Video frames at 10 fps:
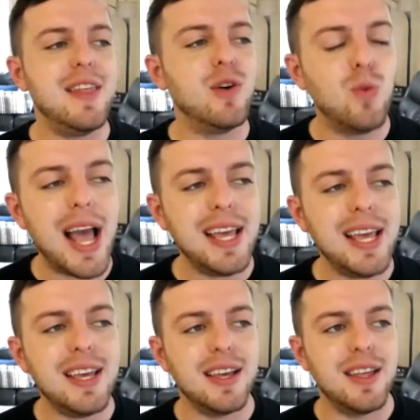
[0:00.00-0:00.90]
the
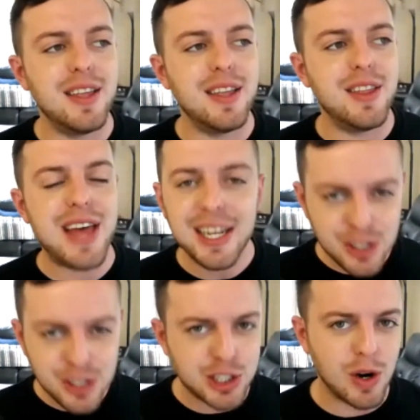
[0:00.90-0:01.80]
way
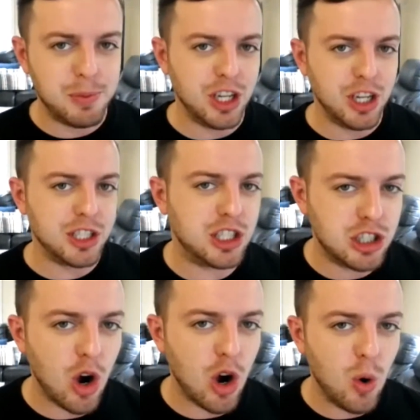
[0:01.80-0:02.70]
that description is
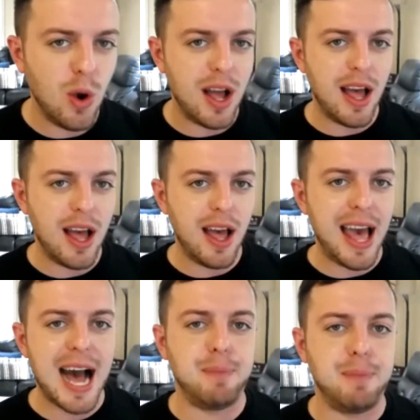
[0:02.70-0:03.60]
so
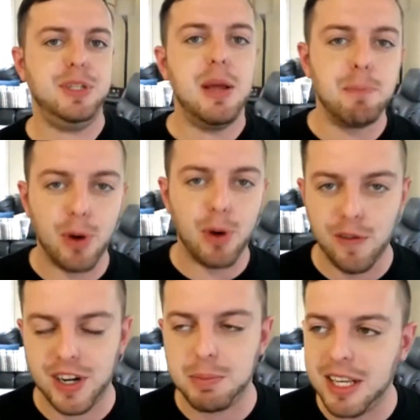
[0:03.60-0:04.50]
apt and
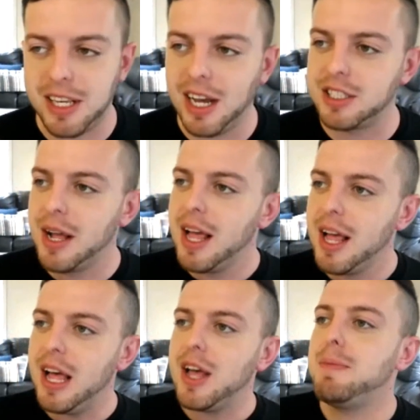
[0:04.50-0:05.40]
perfect, because
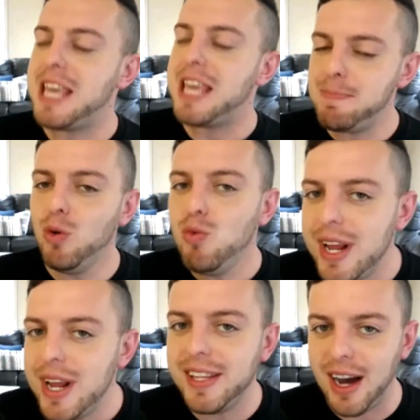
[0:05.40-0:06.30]
people
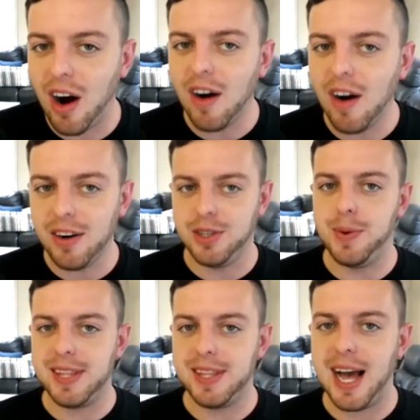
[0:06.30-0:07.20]
really are
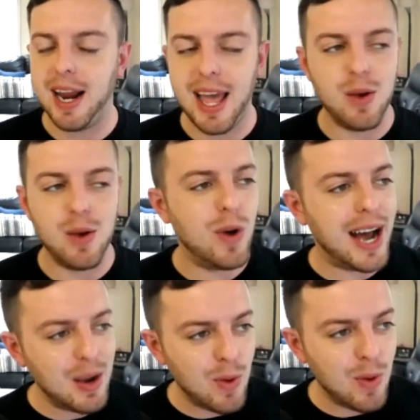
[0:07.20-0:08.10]
doing that. And when
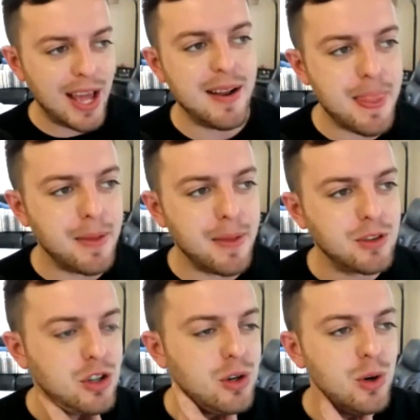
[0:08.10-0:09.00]
I went
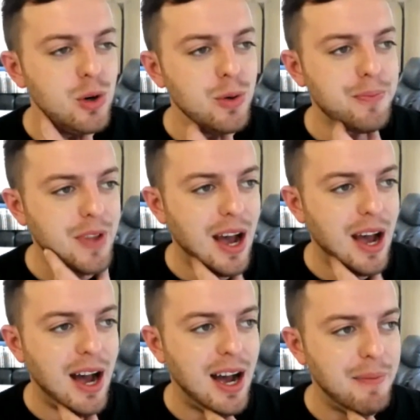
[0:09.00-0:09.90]
to
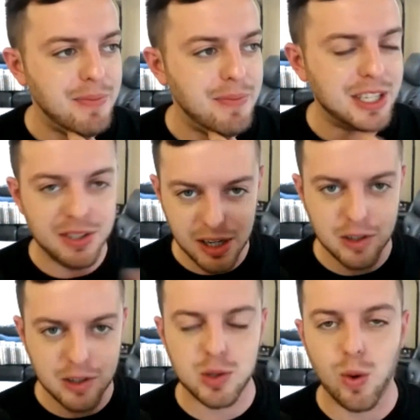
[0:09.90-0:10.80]
this
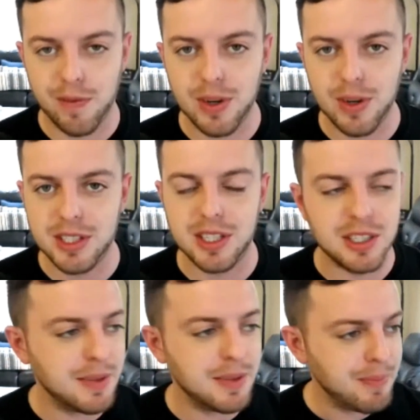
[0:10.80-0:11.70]
liquor store, for
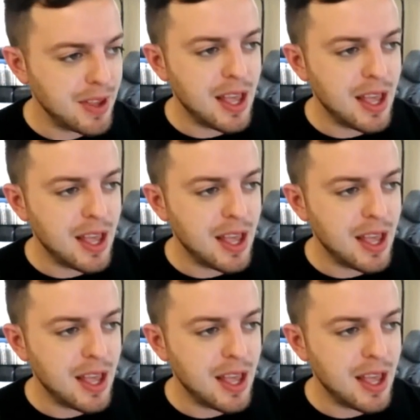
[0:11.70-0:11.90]
instance,